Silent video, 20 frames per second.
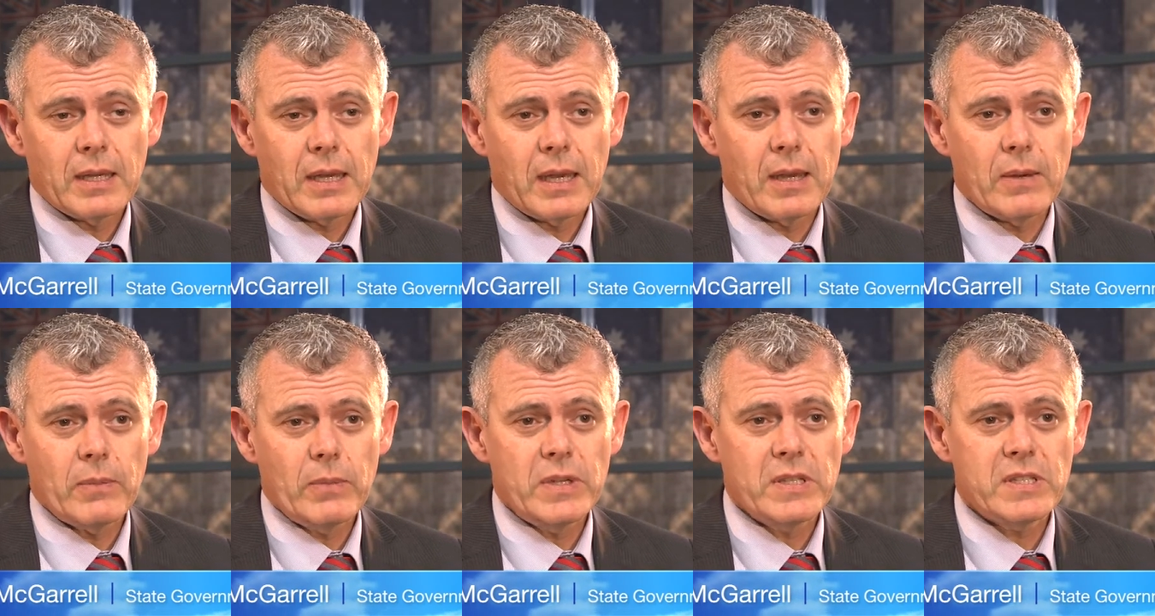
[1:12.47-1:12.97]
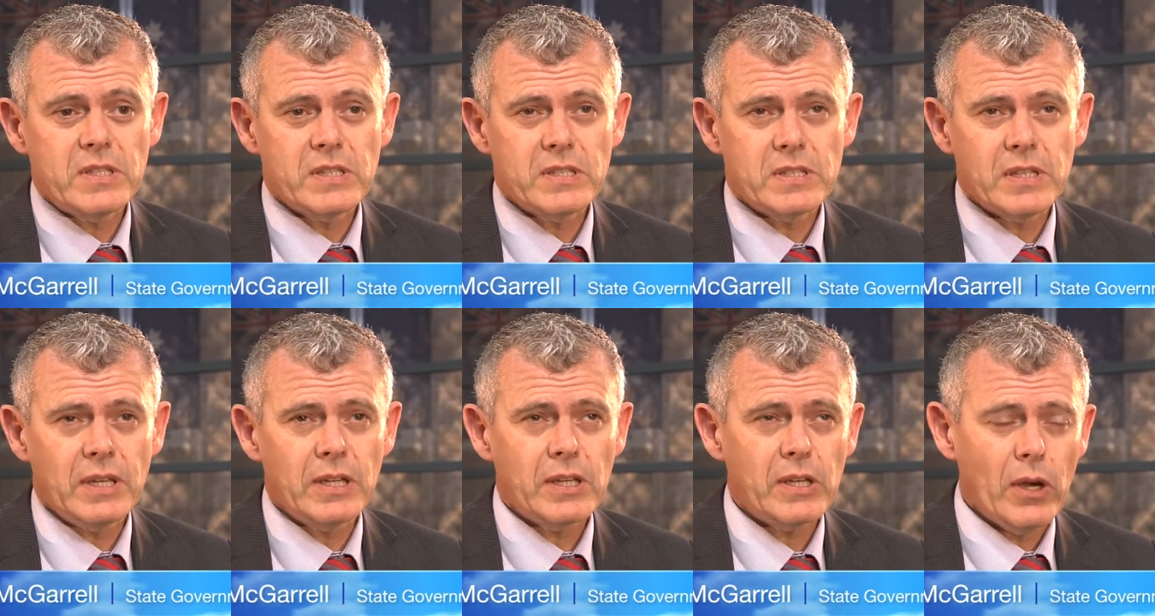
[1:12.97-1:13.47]
And we
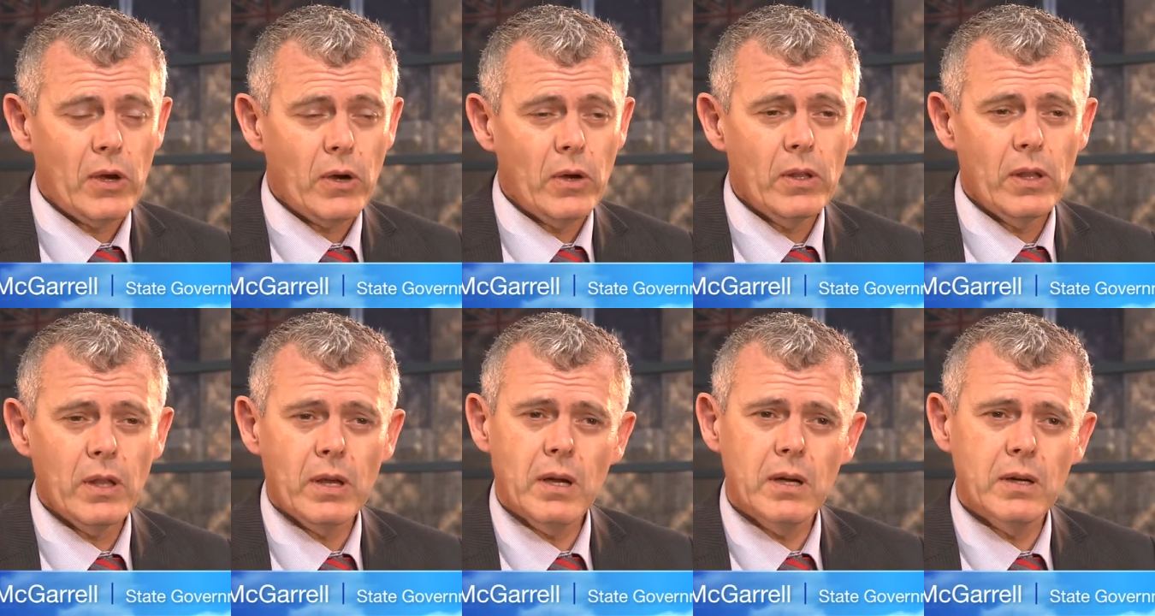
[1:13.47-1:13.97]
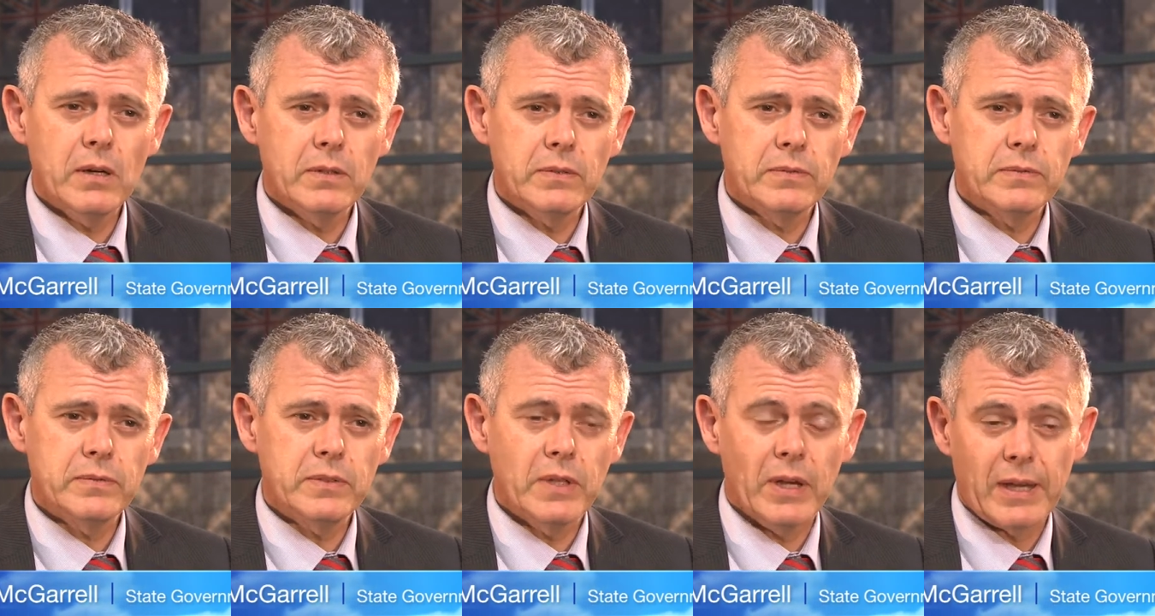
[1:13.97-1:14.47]
set a goal
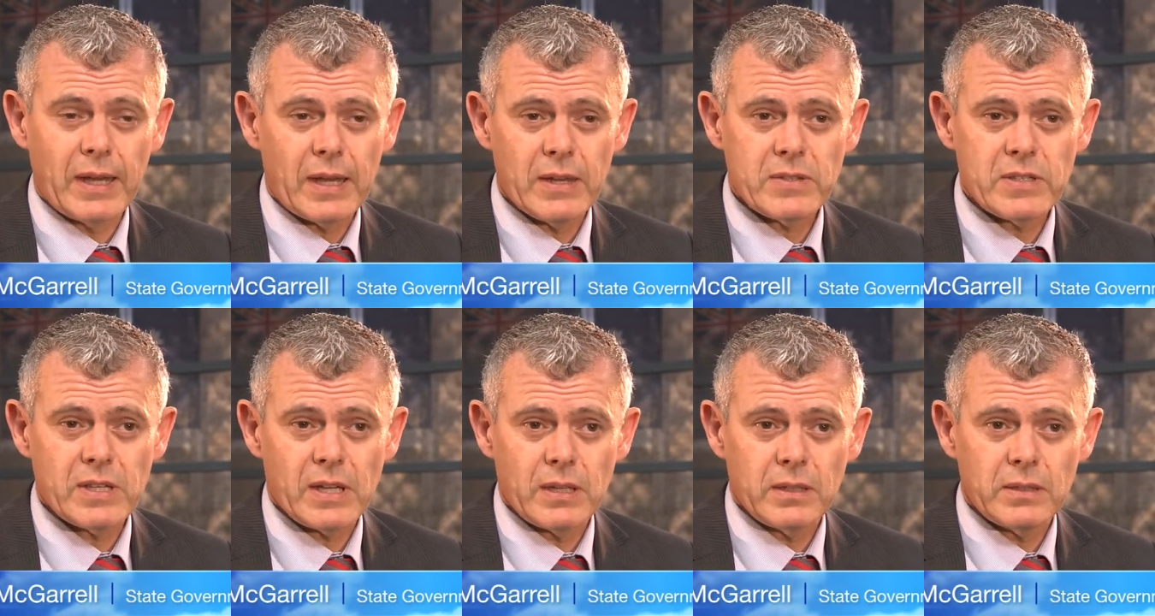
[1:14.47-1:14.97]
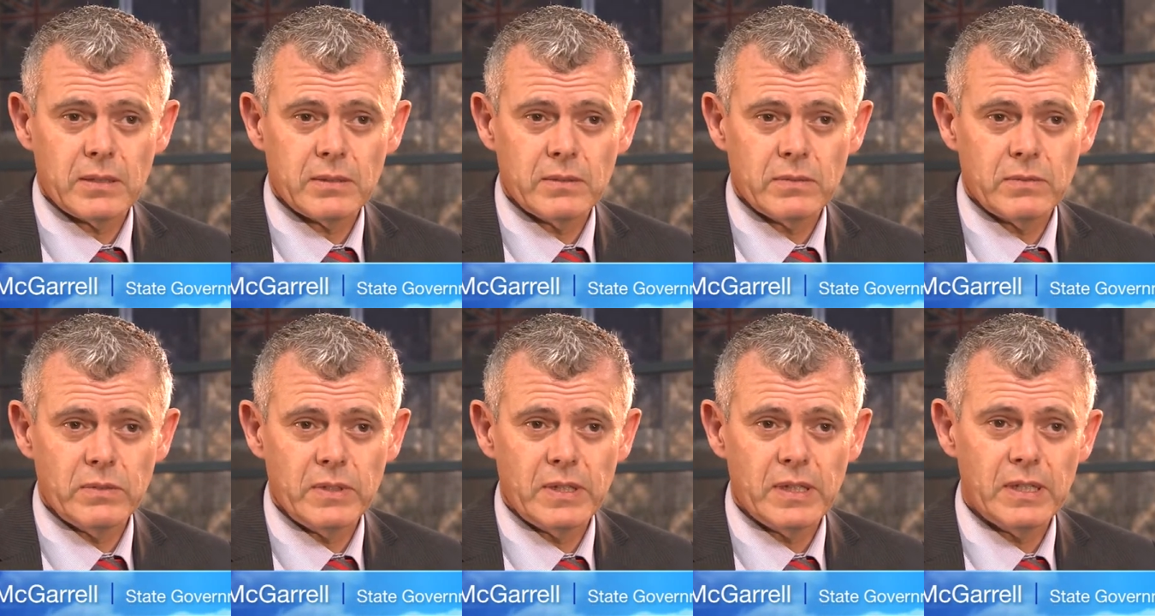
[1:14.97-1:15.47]
of 9 out of 10,
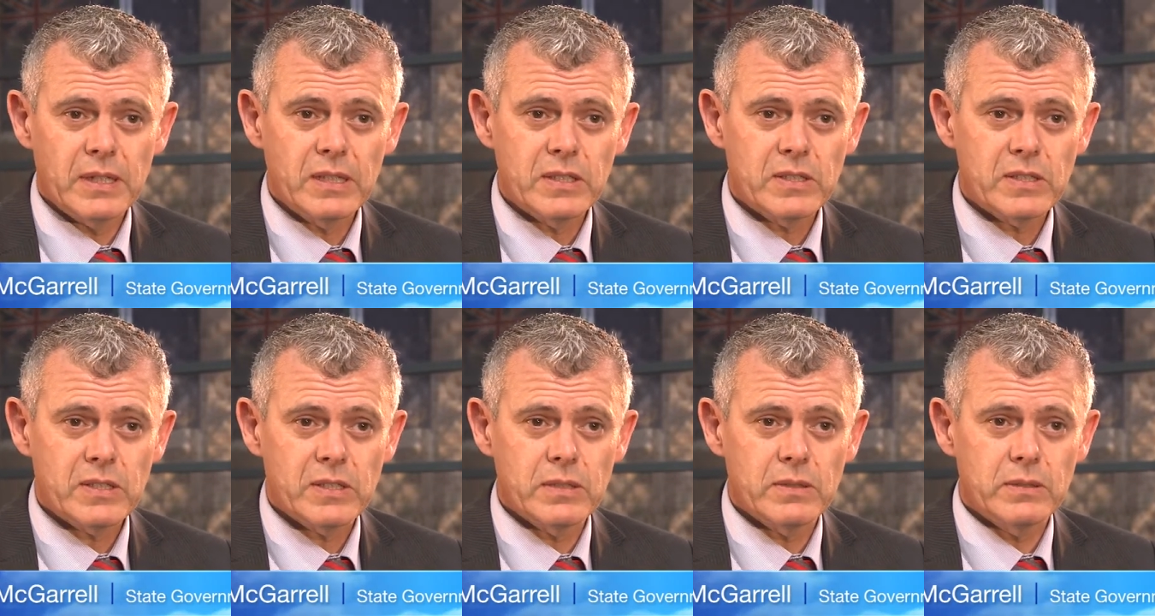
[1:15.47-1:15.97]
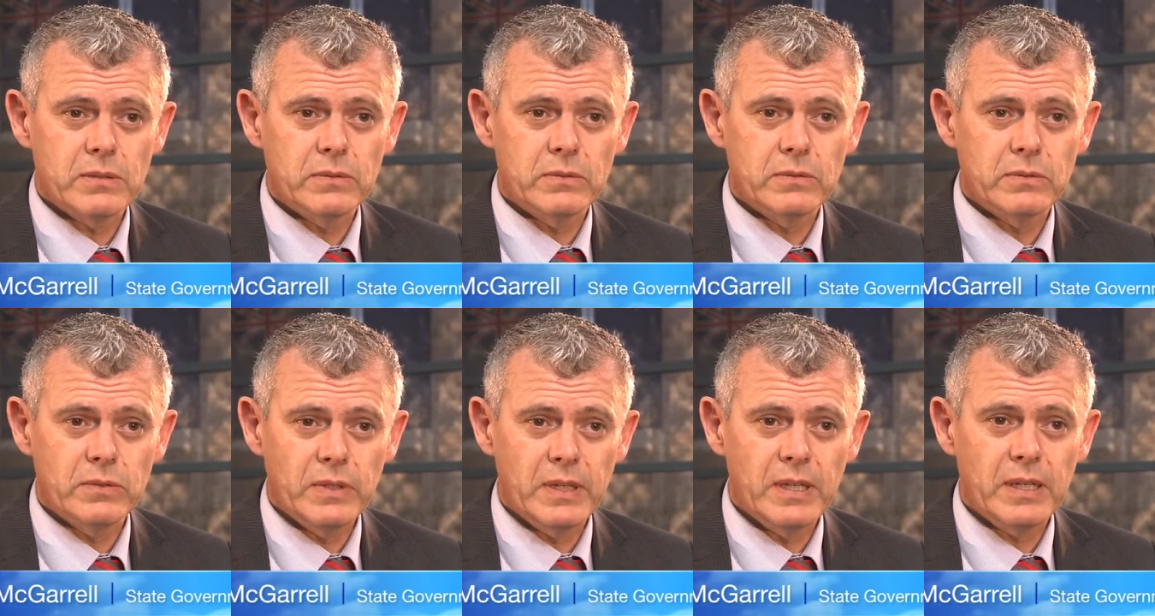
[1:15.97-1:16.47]
really, to
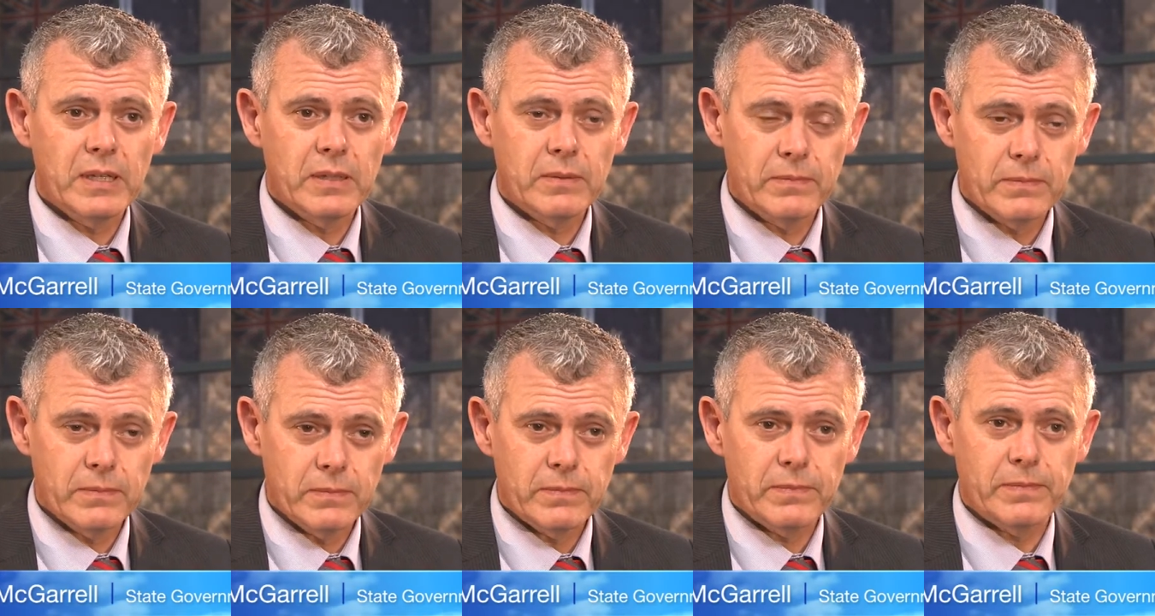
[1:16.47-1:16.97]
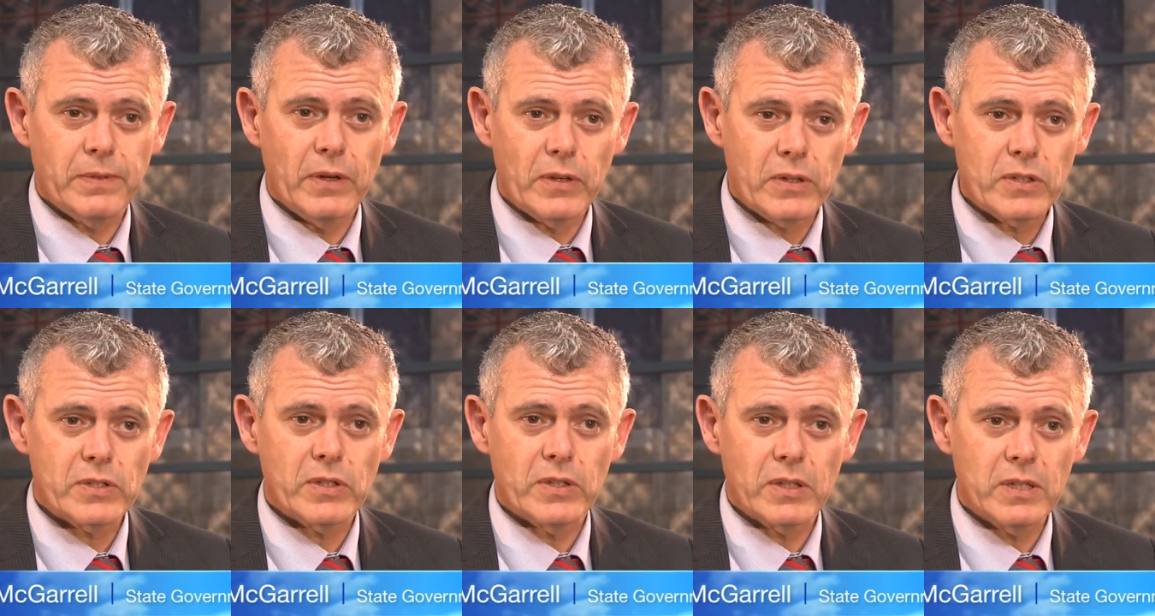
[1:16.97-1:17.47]
really
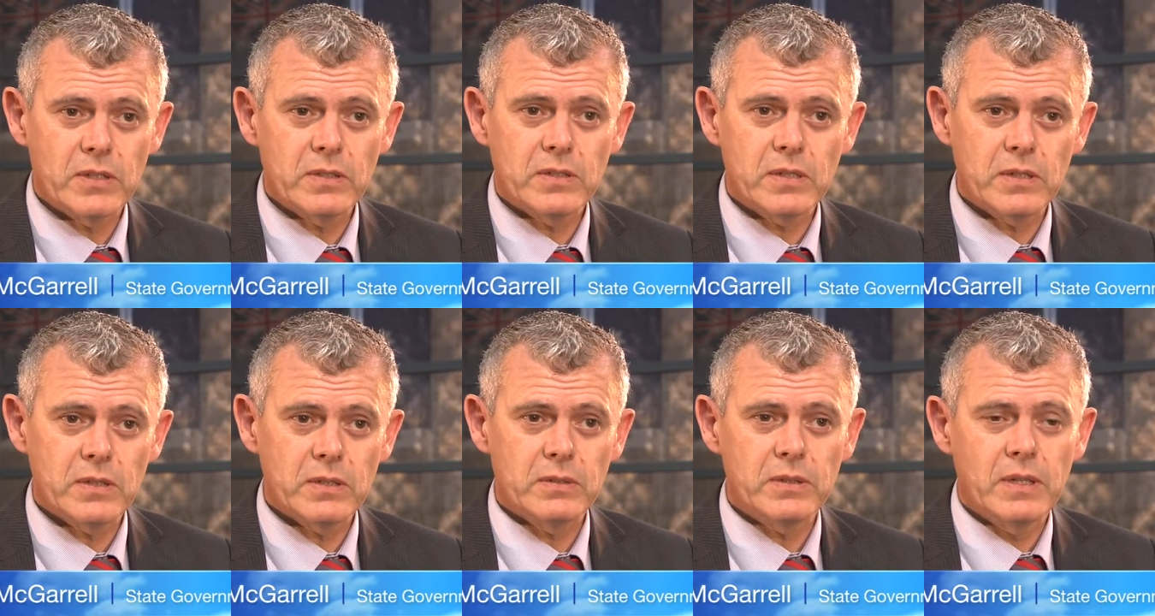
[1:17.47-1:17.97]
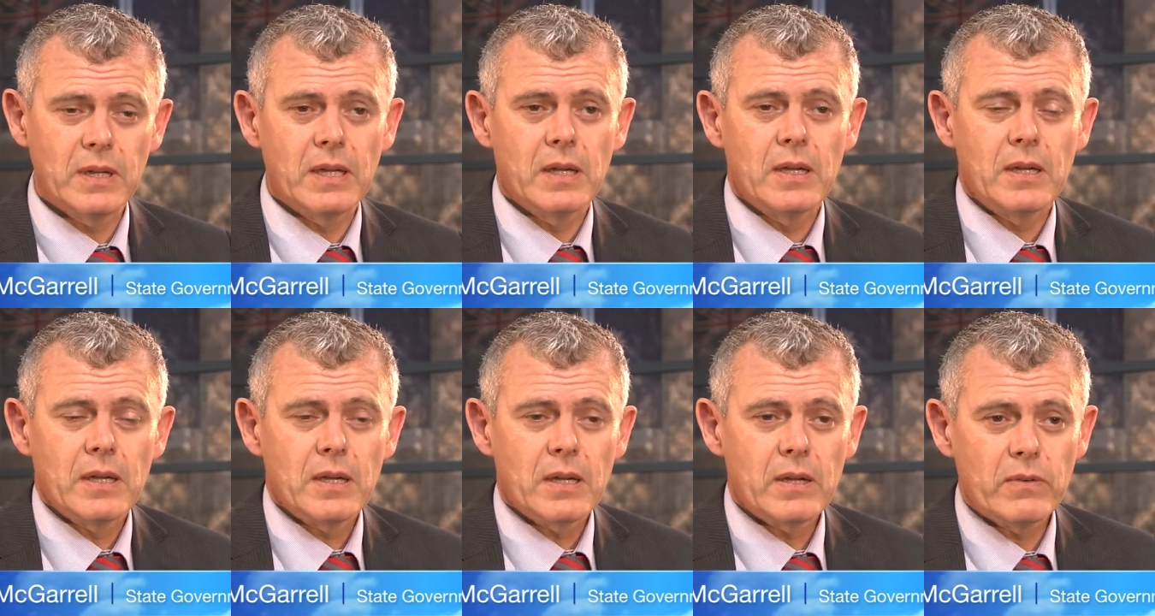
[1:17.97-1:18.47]
focus on and to
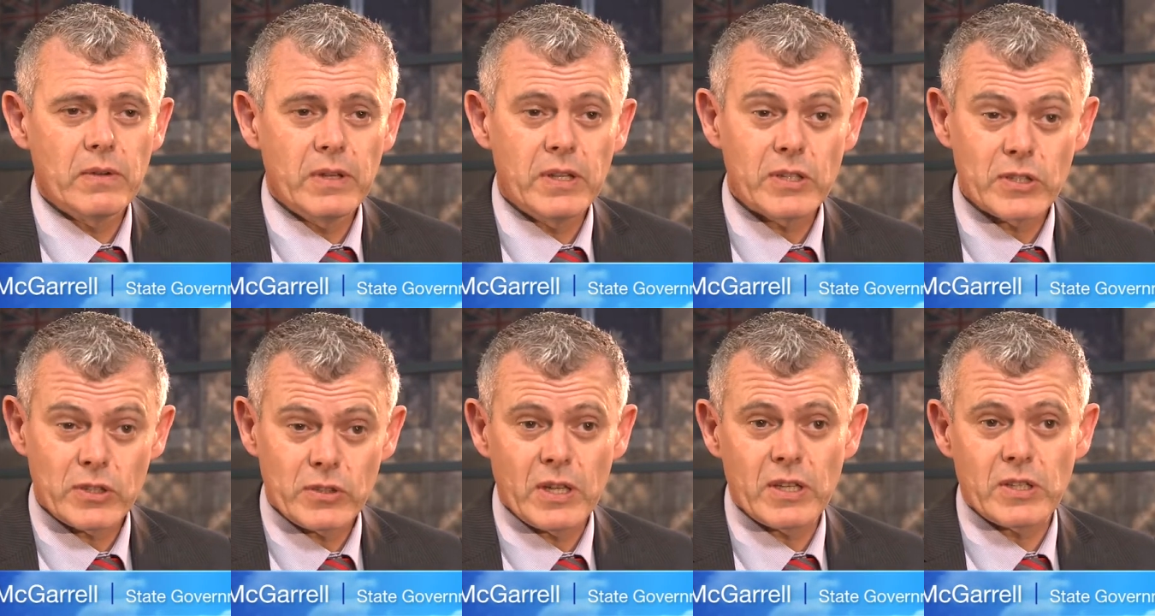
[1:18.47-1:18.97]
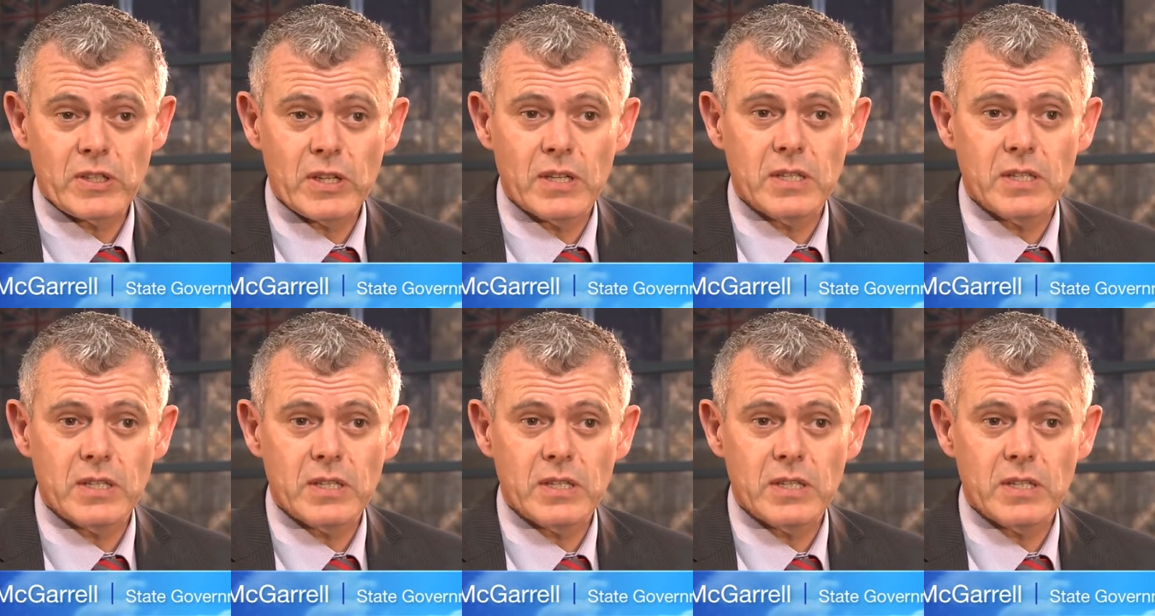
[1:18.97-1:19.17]
really stretch